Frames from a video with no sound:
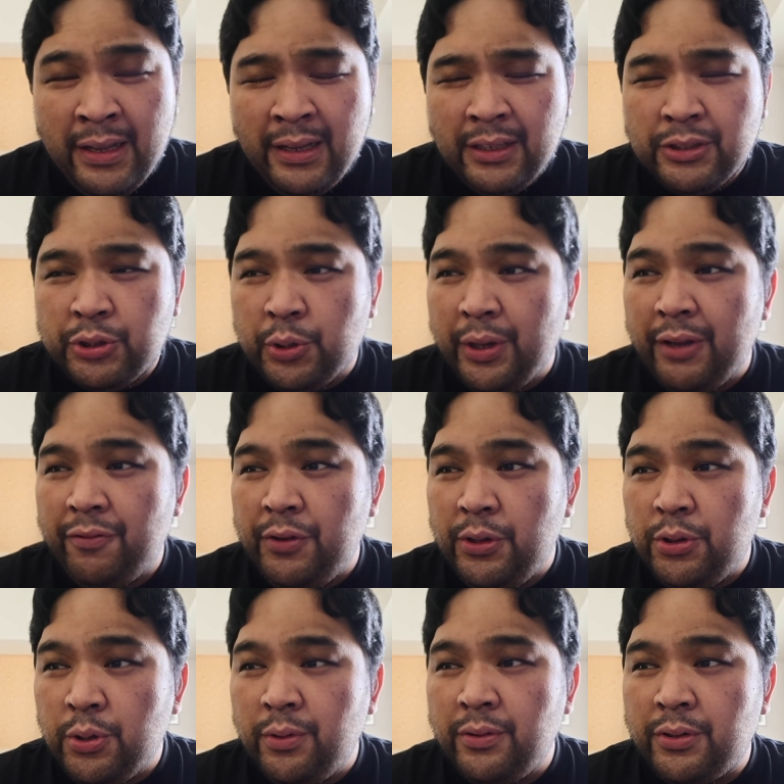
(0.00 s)
So if you
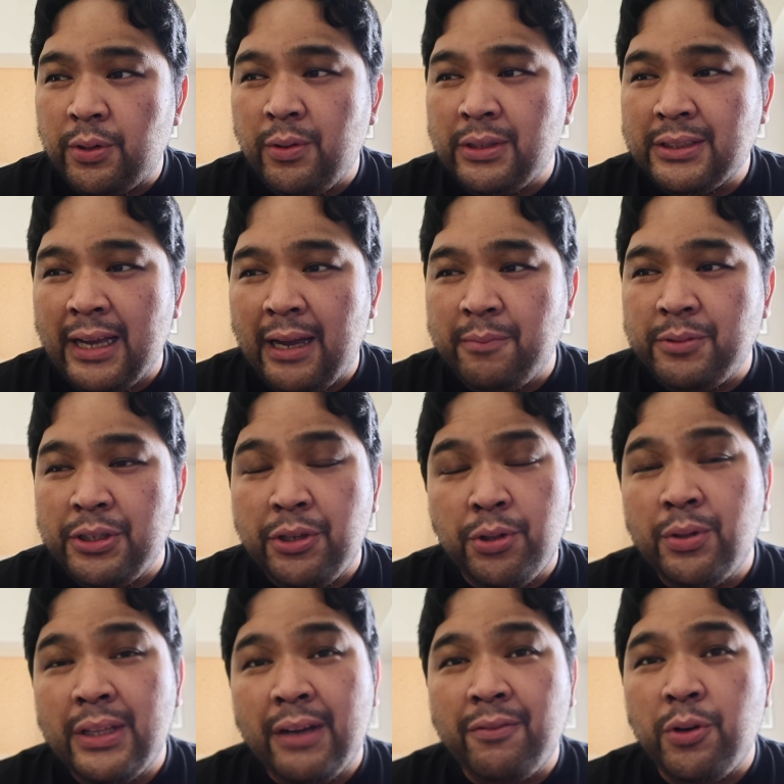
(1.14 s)
don't roll scabs and you
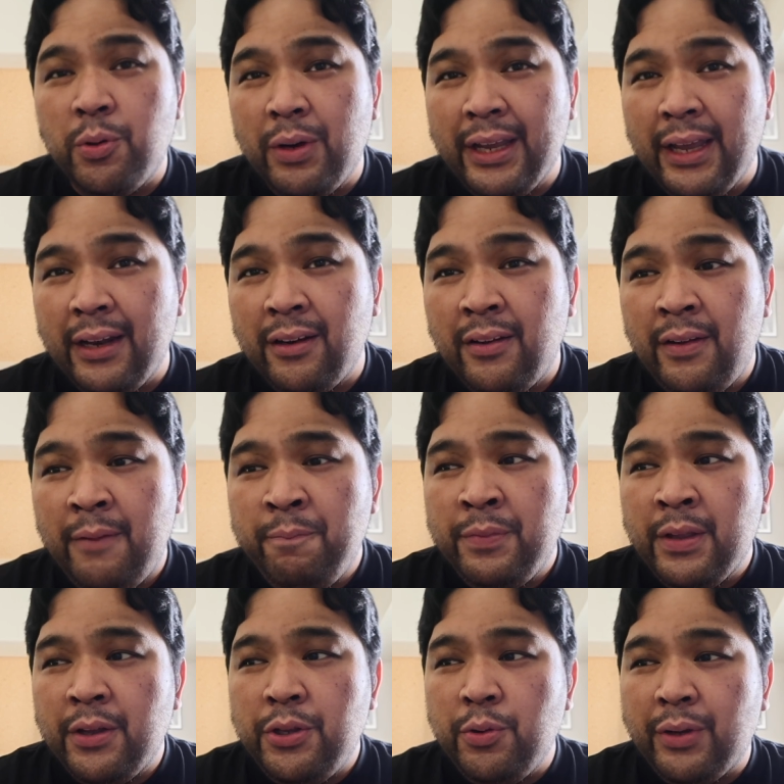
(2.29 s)
don't have go again,
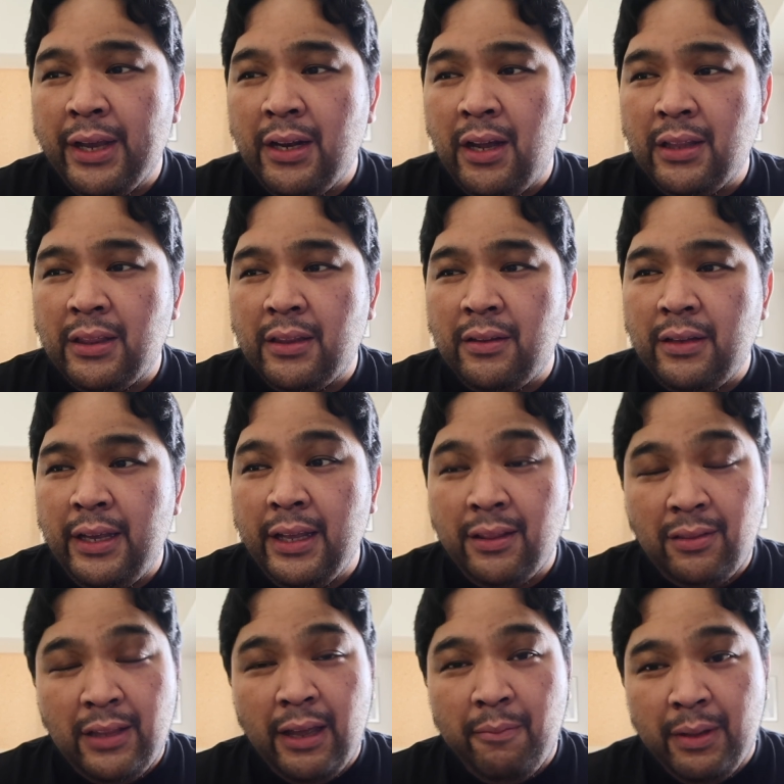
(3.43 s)
you cannot
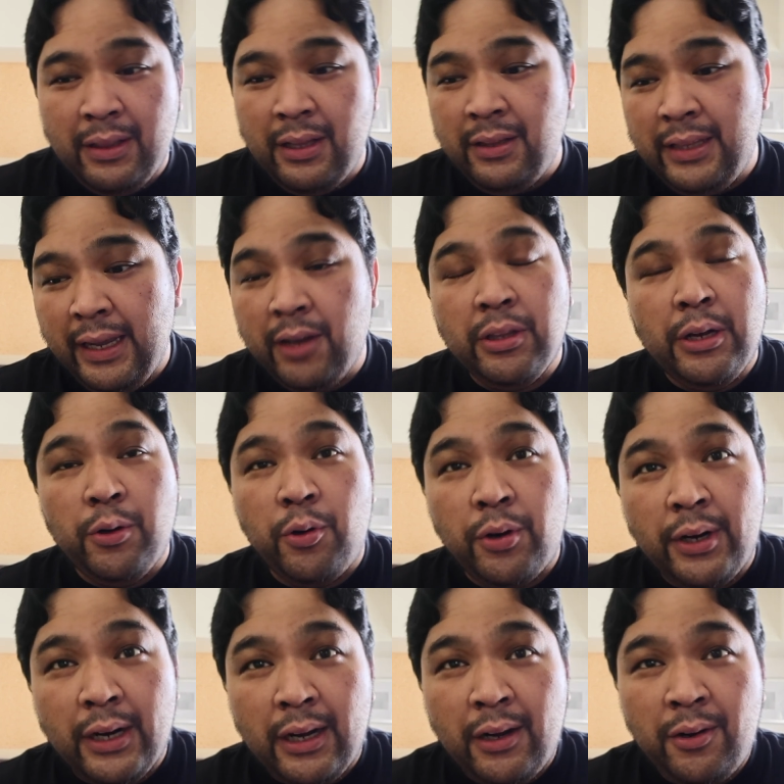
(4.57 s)
hit them and then take out an
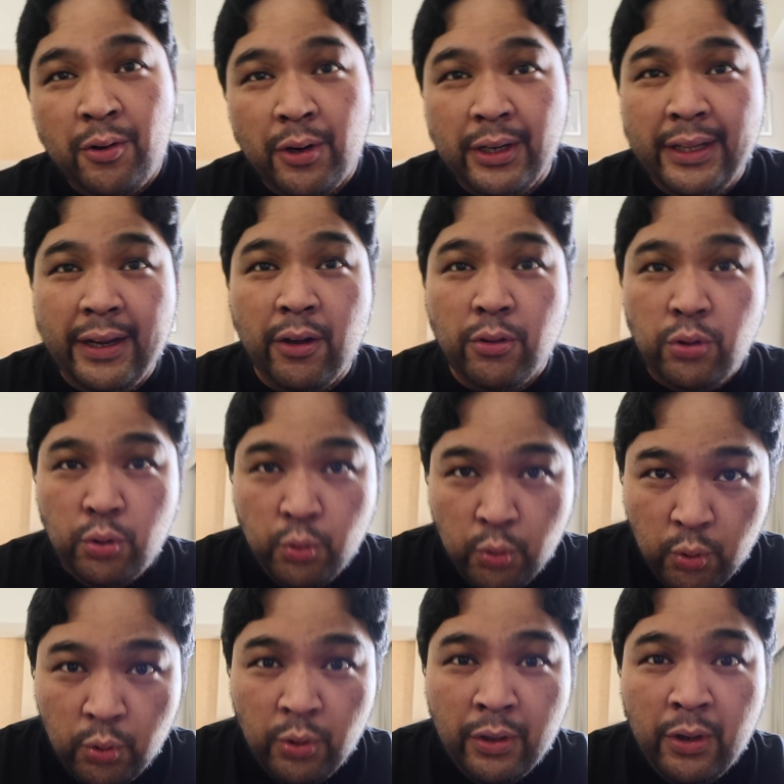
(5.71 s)
aura or take out
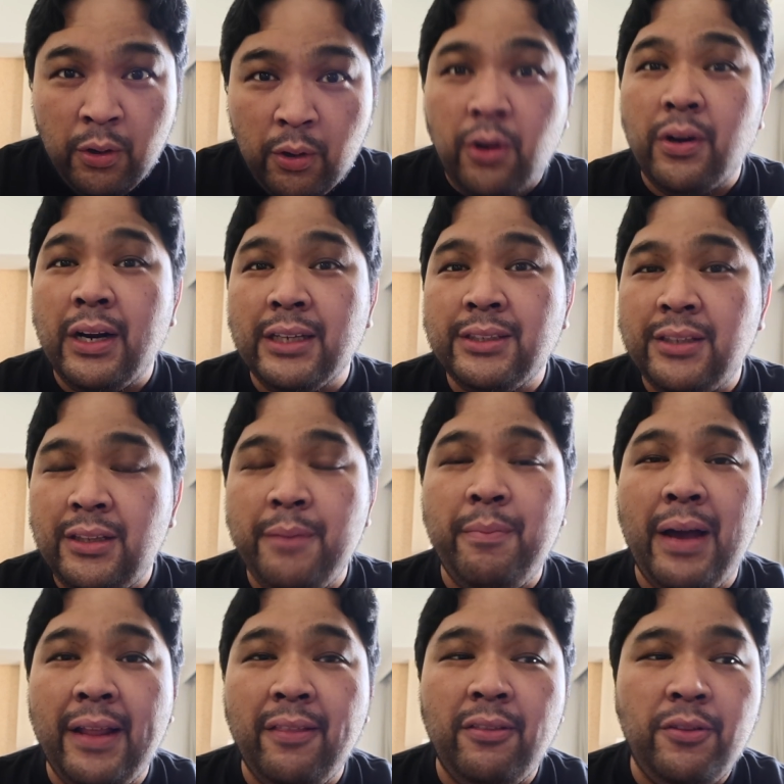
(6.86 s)
2 auras that
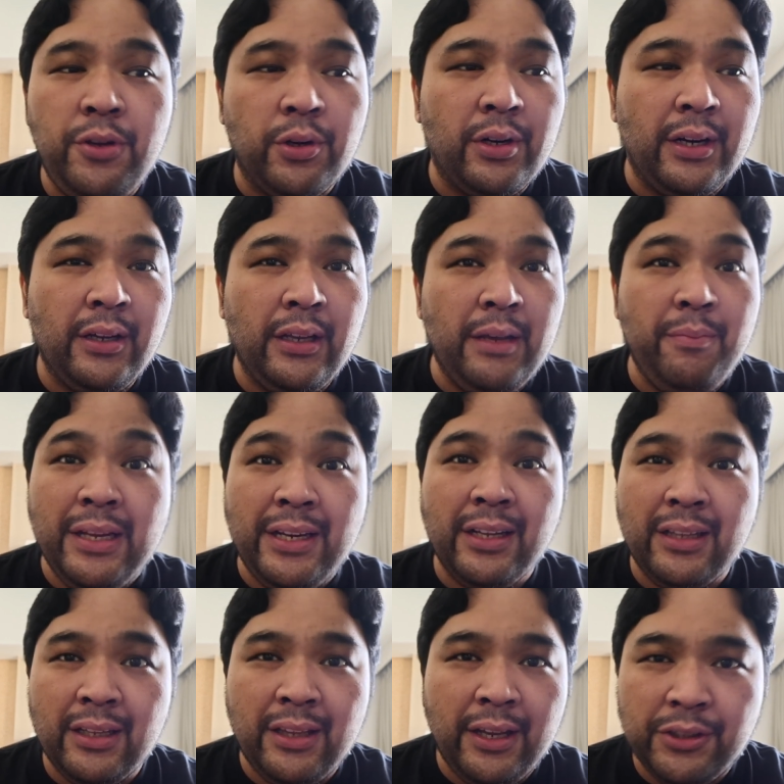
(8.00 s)
demand your
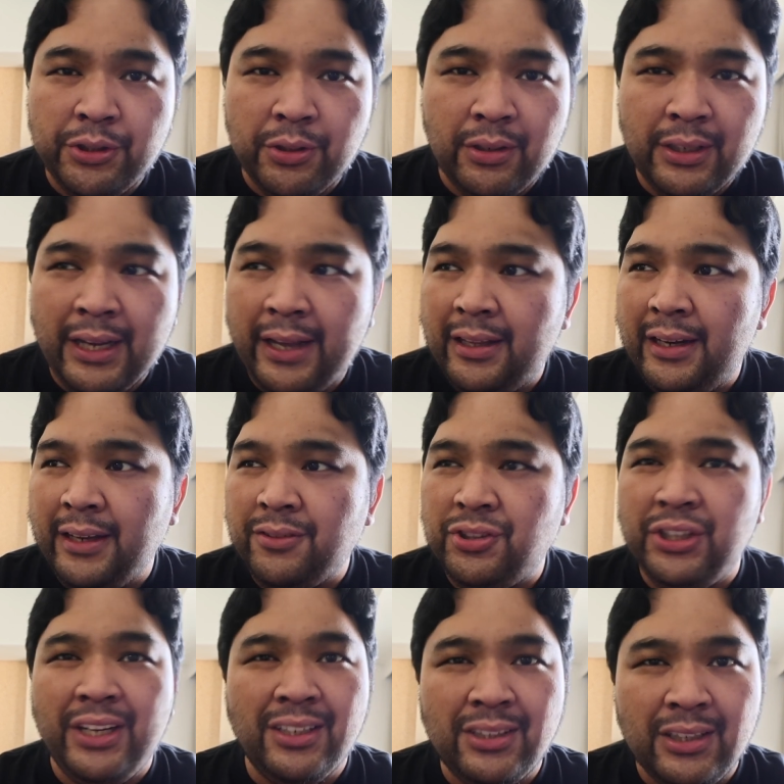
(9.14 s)
immediate attention, kind of like
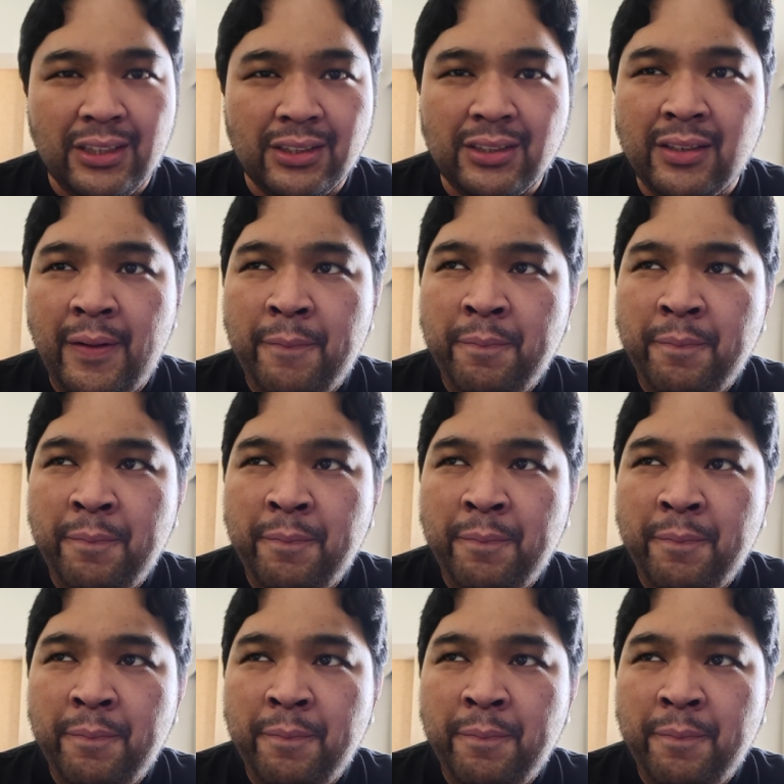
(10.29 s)
Genesis,